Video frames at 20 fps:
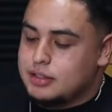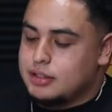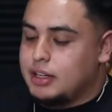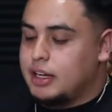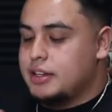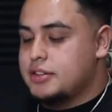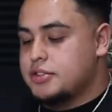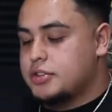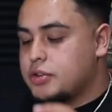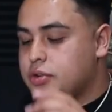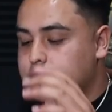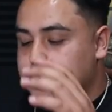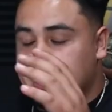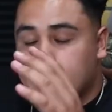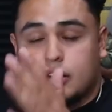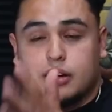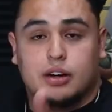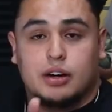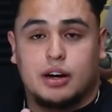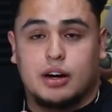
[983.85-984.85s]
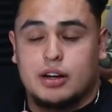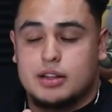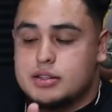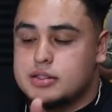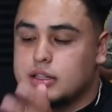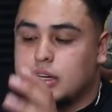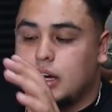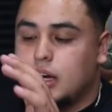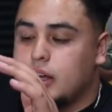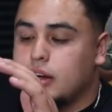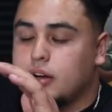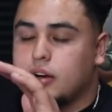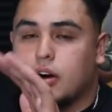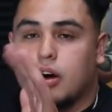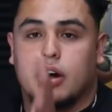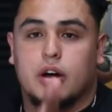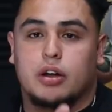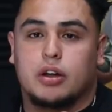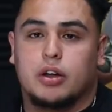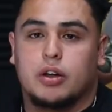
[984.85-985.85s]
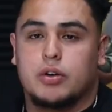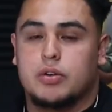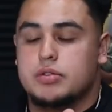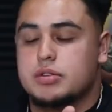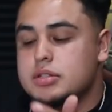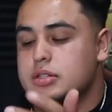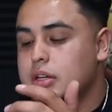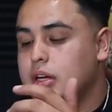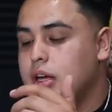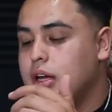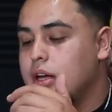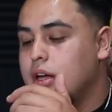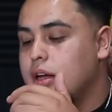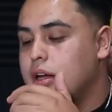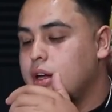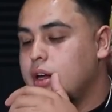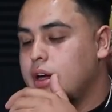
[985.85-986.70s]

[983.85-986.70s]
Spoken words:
It's credit cards and car loans, home